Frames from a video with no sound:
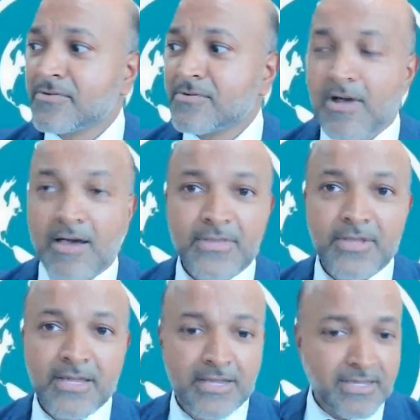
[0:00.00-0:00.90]

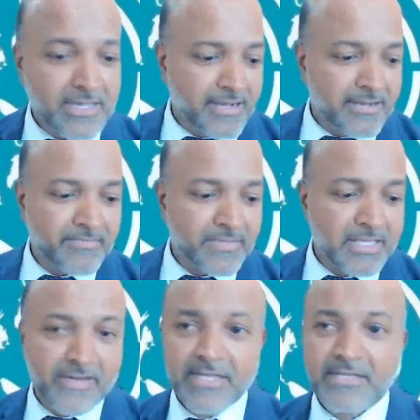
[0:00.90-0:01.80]
Rather
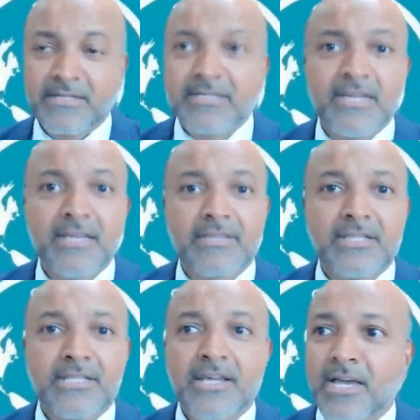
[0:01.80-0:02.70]
giving
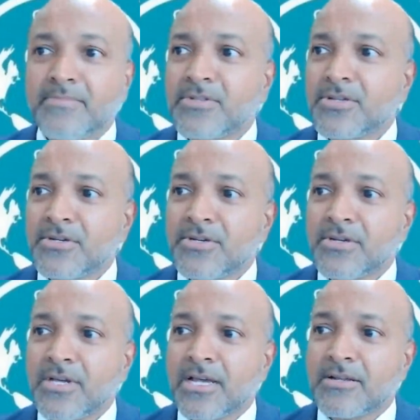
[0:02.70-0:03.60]
the time
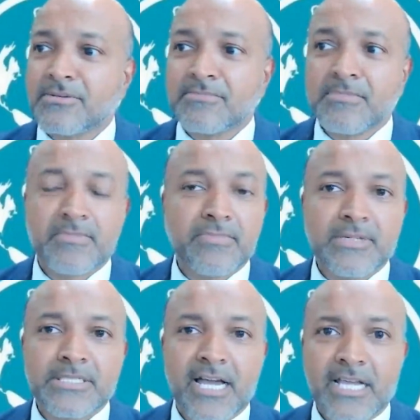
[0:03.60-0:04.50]
to
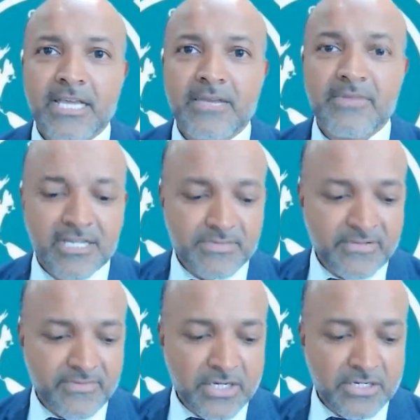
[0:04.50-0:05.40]
Mr. Hakeem in terms
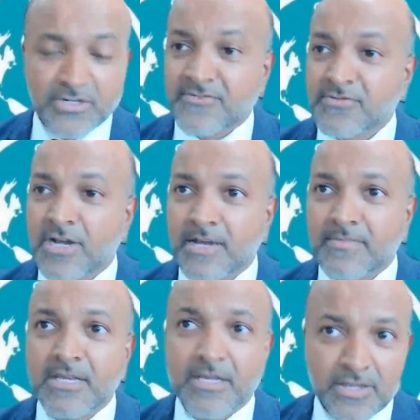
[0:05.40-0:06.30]
of your short of
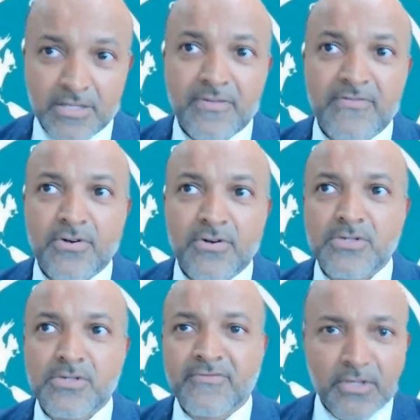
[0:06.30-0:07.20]
time, the floor is
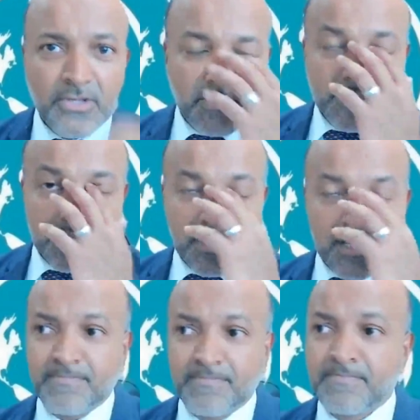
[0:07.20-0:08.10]
over to you, Mr.
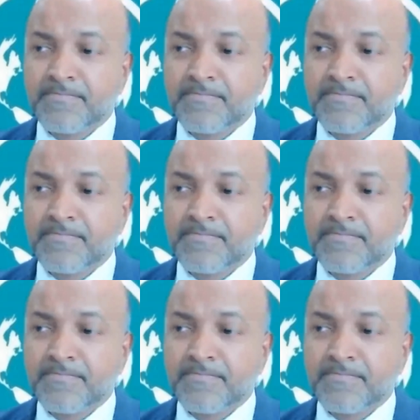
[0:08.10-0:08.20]
Hakeem.